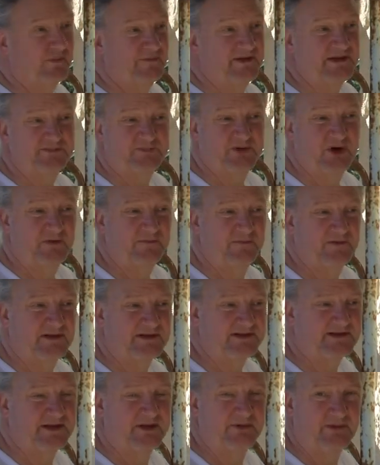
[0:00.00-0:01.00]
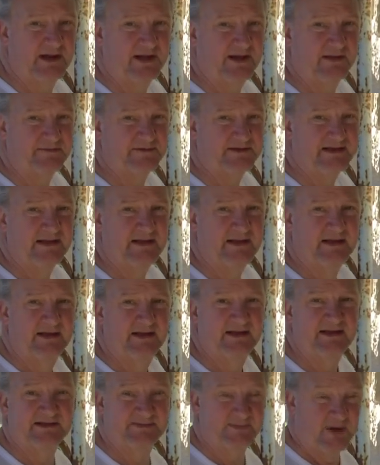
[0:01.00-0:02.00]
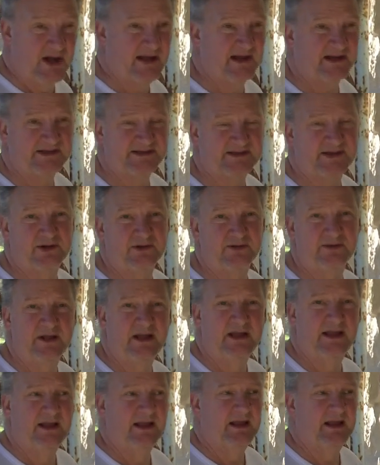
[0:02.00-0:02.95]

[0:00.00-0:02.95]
of this profile stone left. It's my other stone.